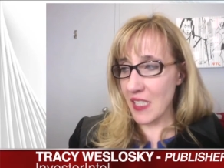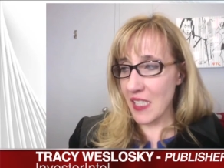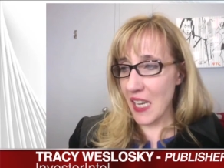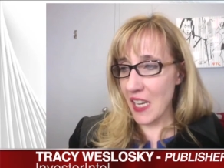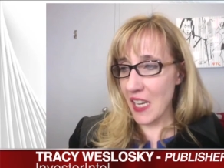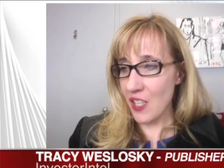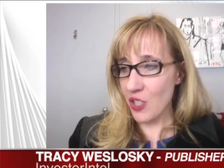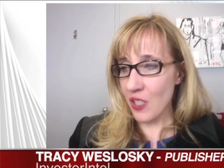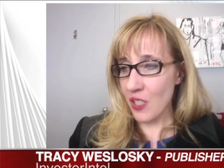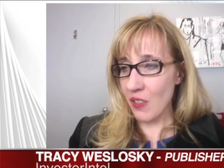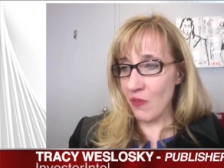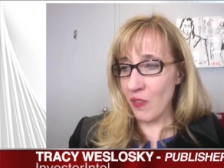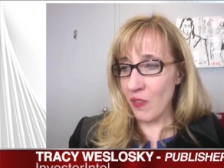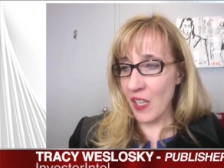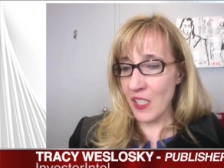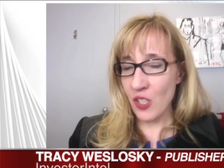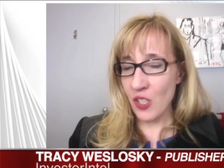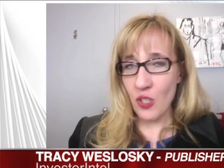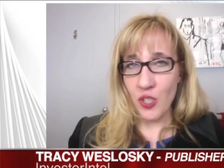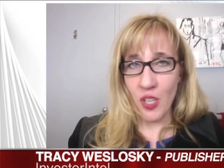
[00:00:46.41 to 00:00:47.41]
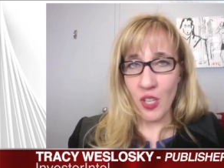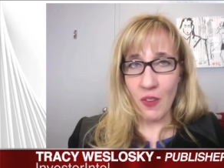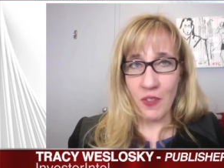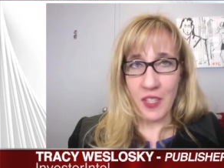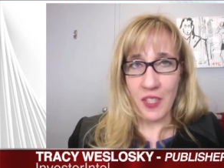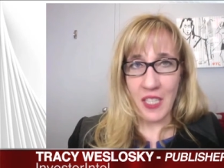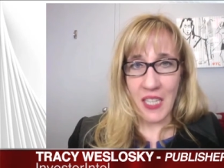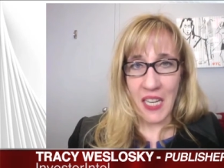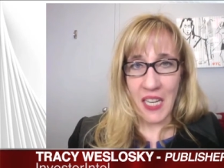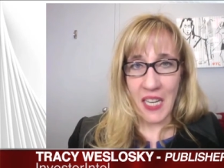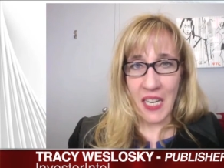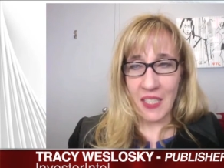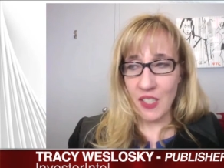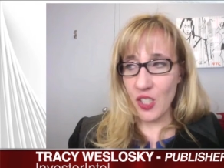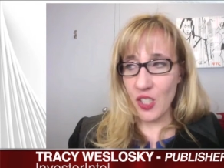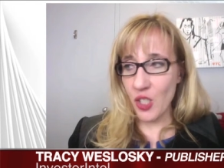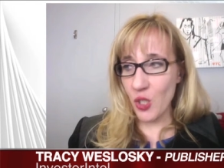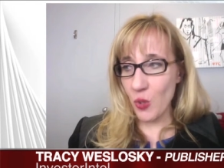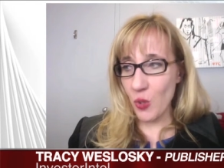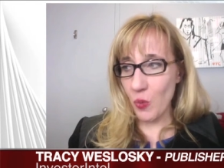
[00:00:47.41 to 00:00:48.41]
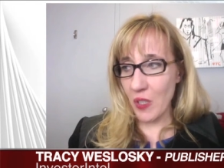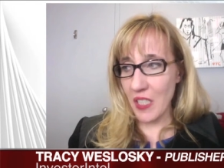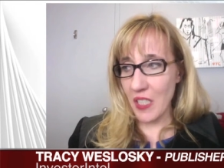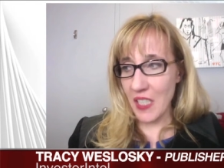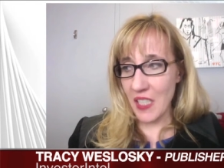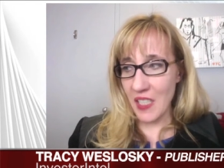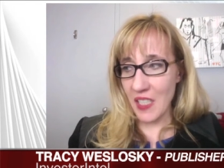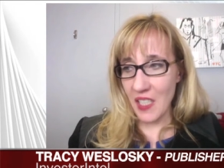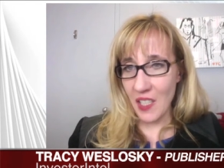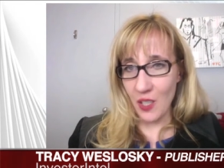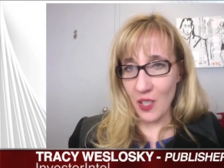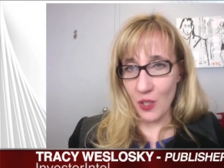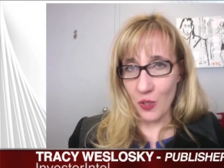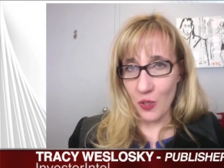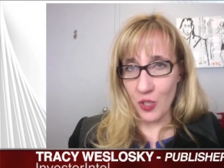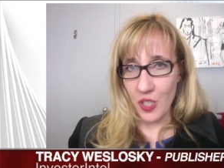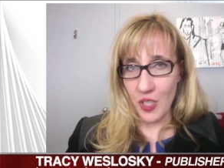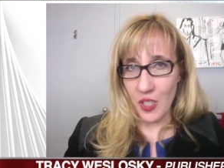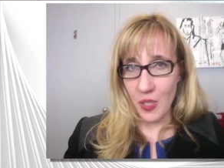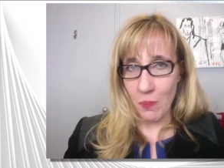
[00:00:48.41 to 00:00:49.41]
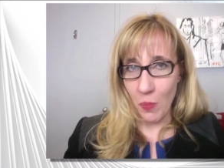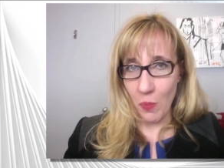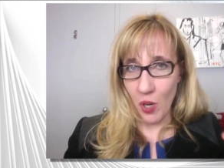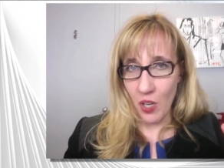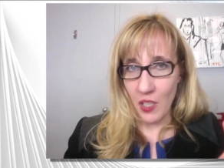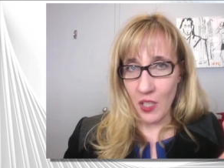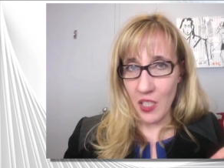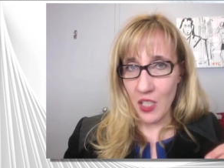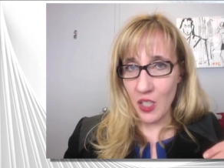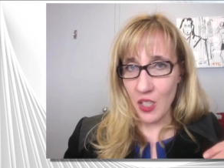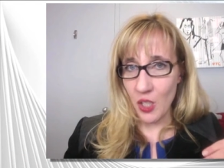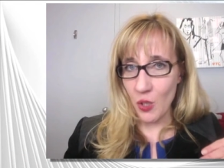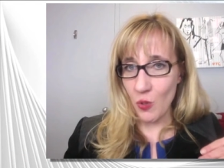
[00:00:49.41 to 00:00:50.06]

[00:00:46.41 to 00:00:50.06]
Asian investors over the next 20 years to market you